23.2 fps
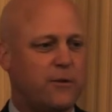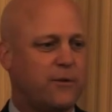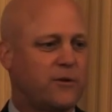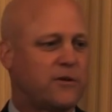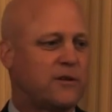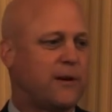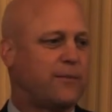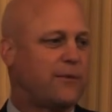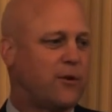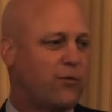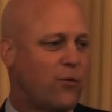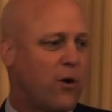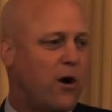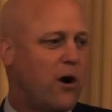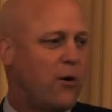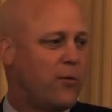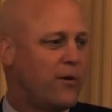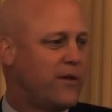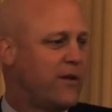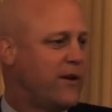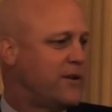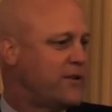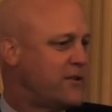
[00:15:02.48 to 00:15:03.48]
or there was something
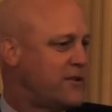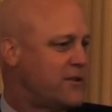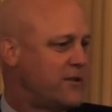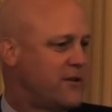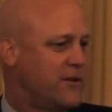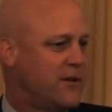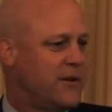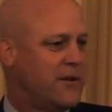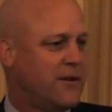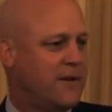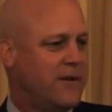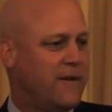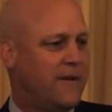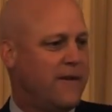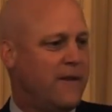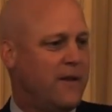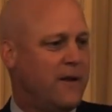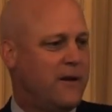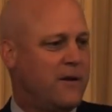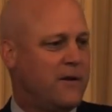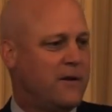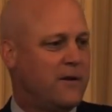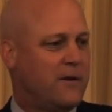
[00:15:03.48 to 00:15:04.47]
wrong with us.
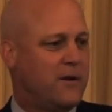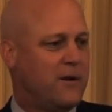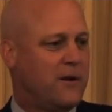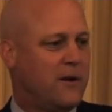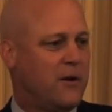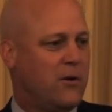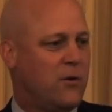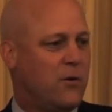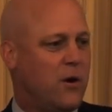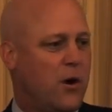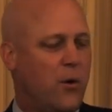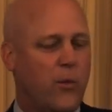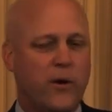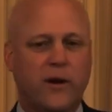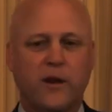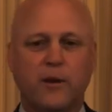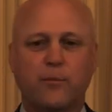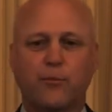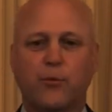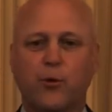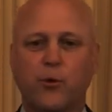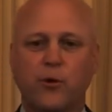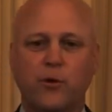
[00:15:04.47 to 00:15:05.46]
you know, or we
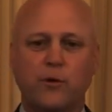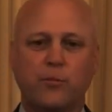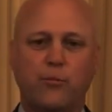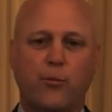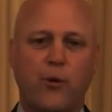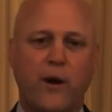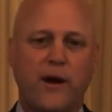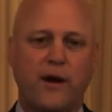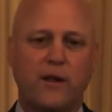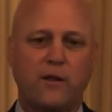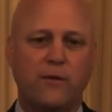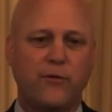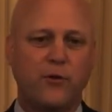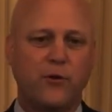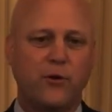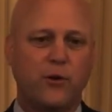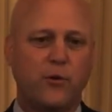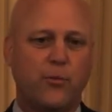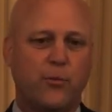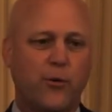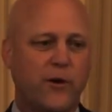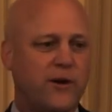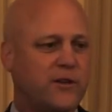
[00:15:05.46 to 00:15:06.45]
didn't pray to the
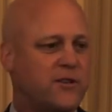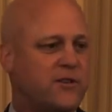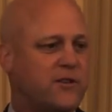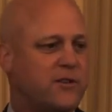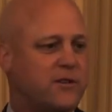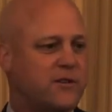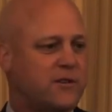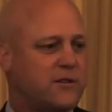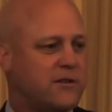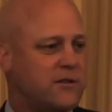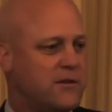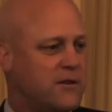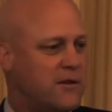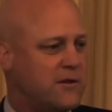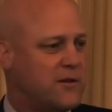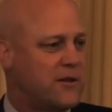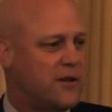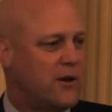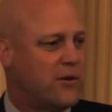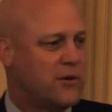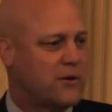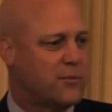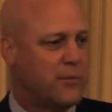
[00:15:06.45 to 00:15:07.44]
voodoo priestess,
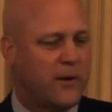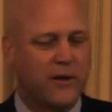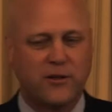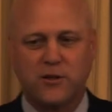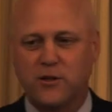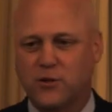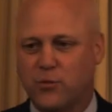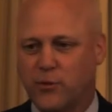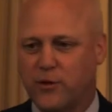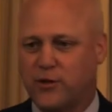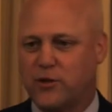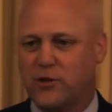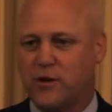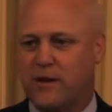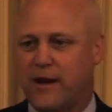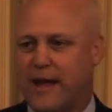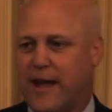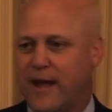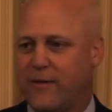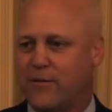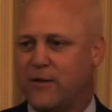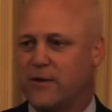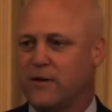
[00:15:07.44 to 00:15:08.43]
you know, as much as we should
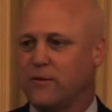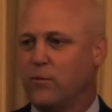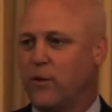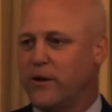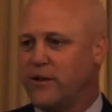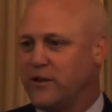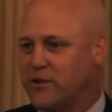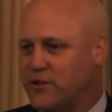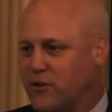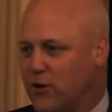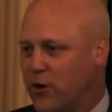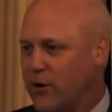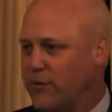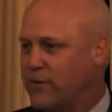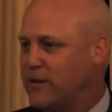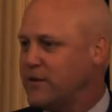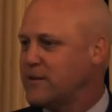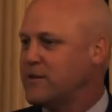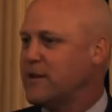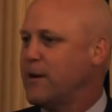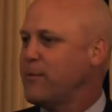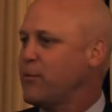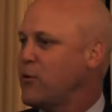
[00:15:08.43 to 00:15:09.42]
have, and we deserved
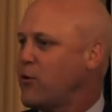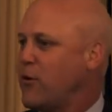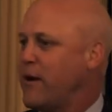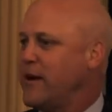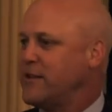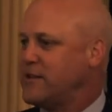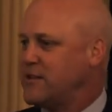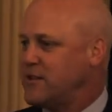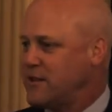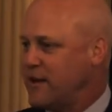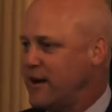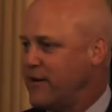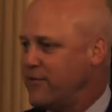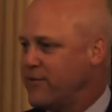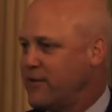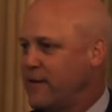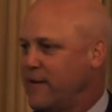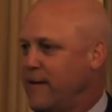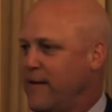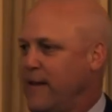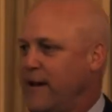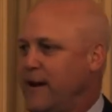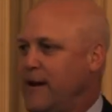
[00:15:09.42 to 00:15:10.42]
it, some crazy stuff.
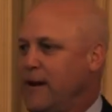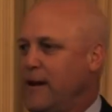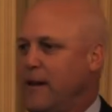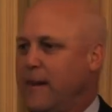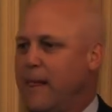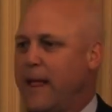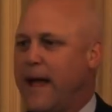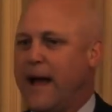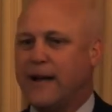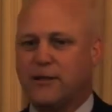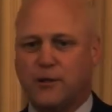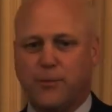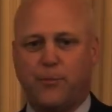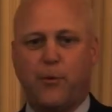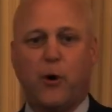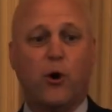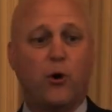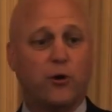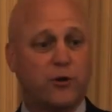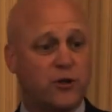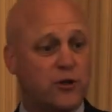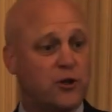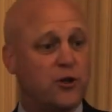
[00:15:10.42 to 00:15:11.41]
As
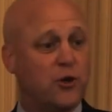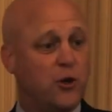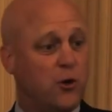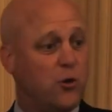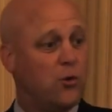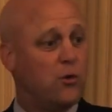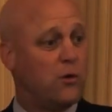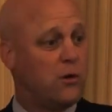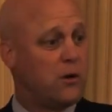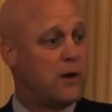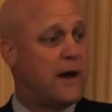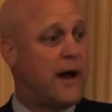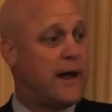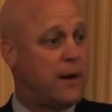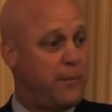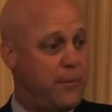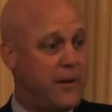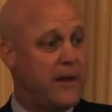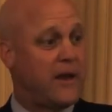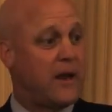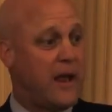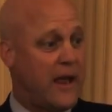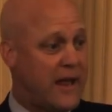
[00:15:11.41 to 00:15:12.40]
opposed to kind of
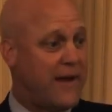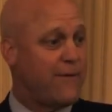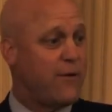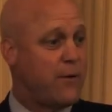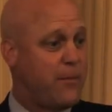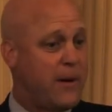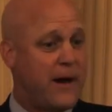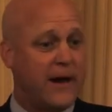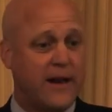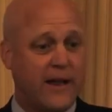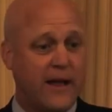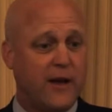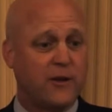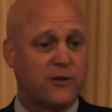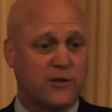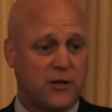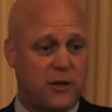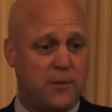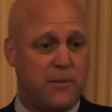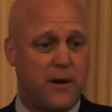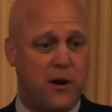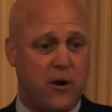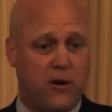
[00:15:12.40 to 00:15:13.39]
being like everybody
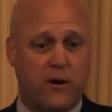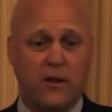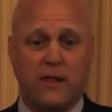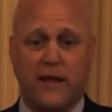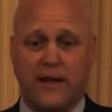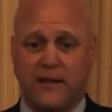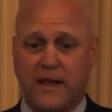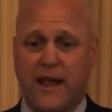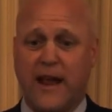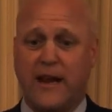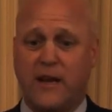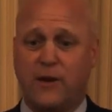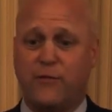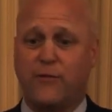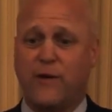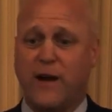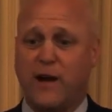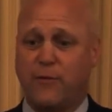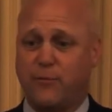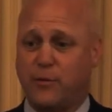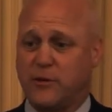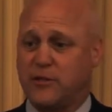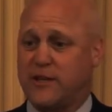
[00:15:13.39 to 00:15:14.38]
else in America, like the
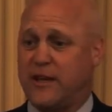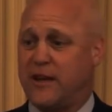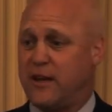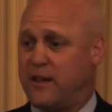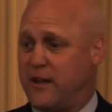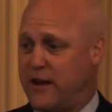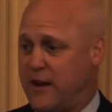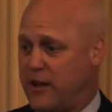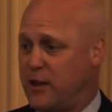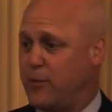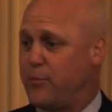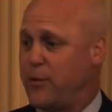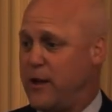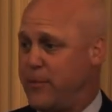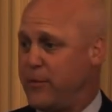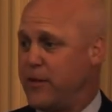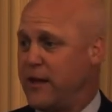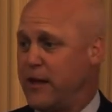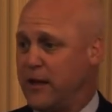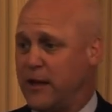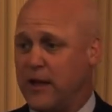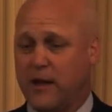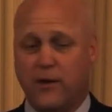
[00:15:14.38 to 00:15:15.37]
85% of the other
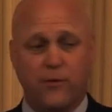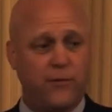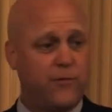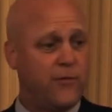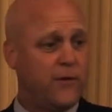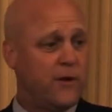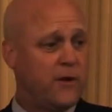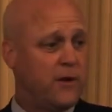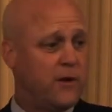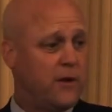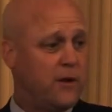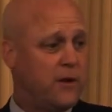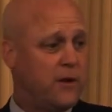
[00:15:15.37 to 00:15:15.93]
people that live